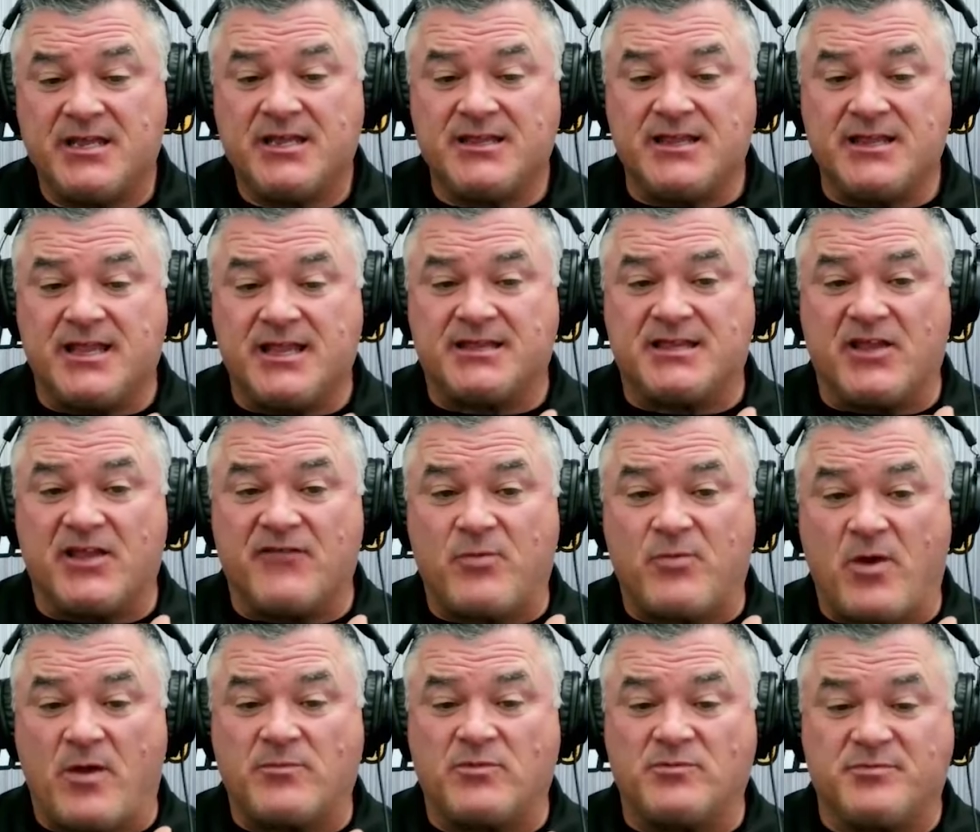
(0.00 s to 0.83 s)
that they've
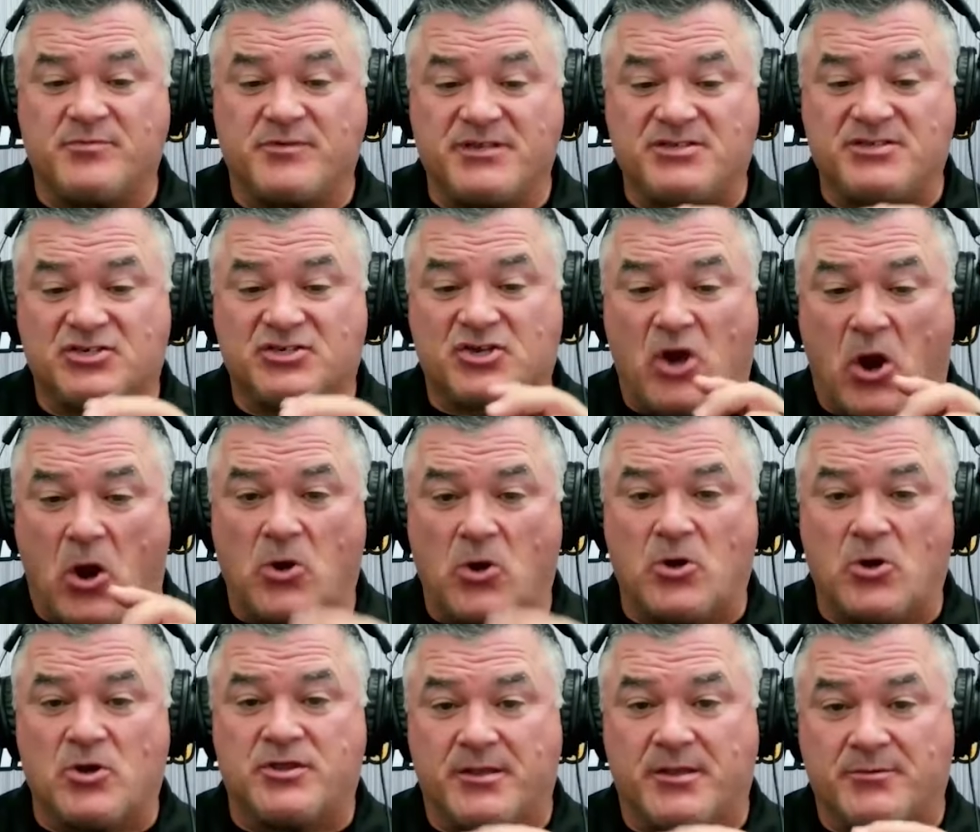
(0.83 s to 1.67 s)
probably
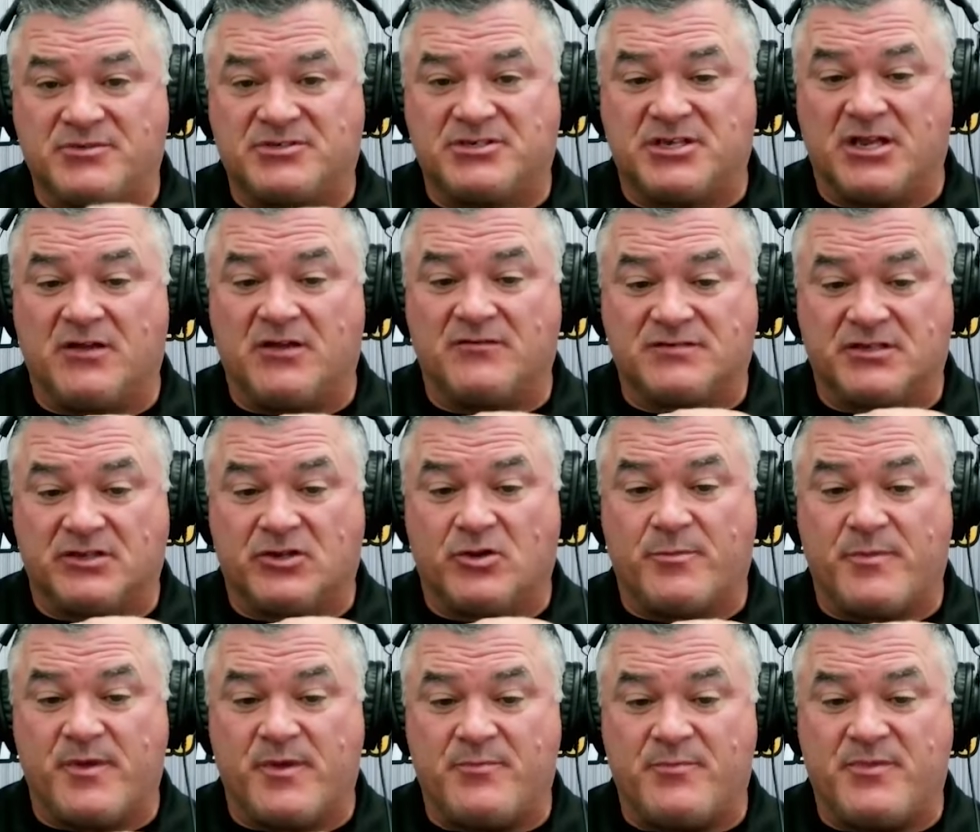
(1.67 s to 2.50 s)
scarred themselves a little
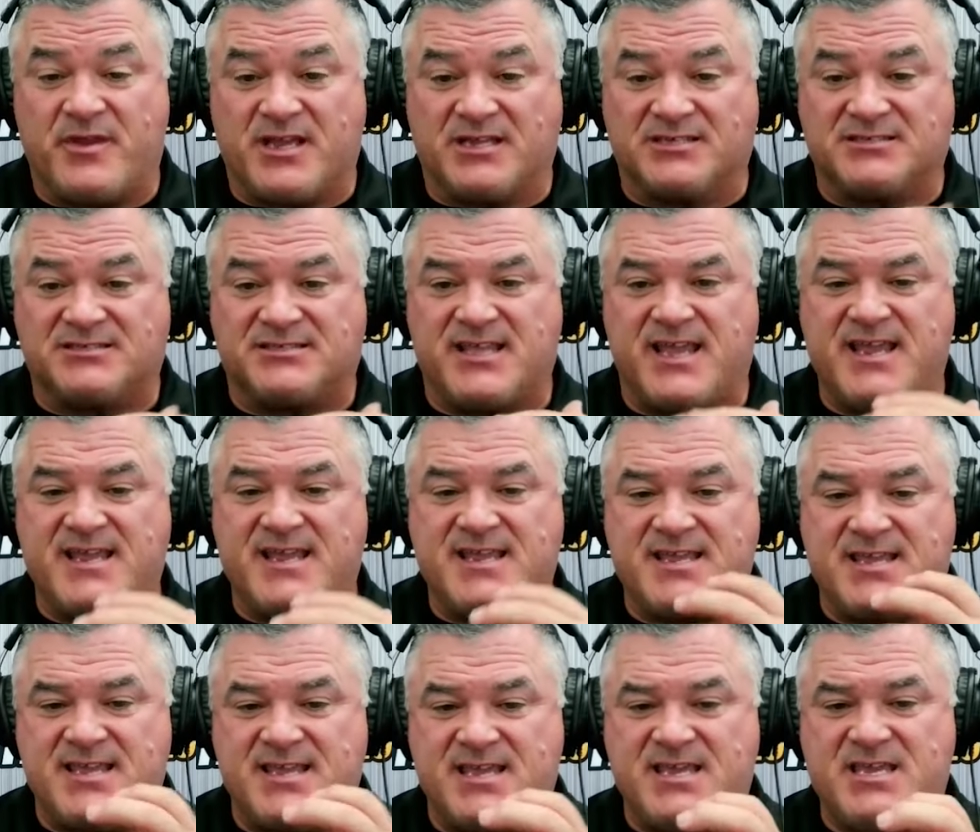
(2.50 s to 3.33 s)
bit because they
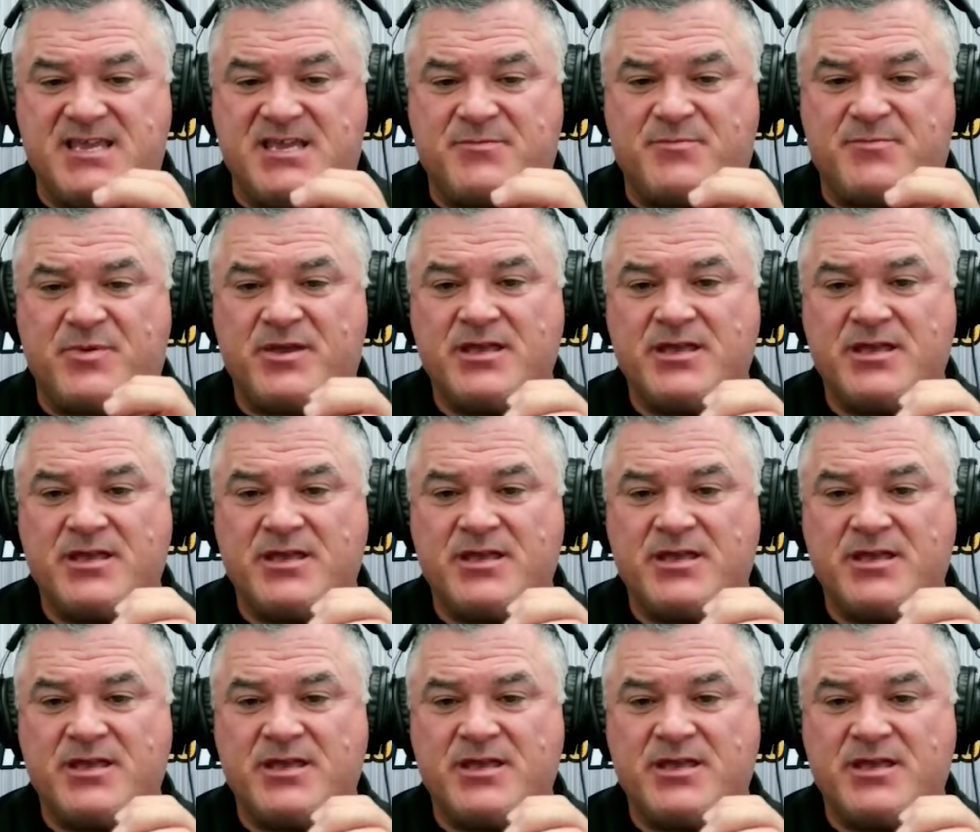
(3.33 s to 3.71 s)
keep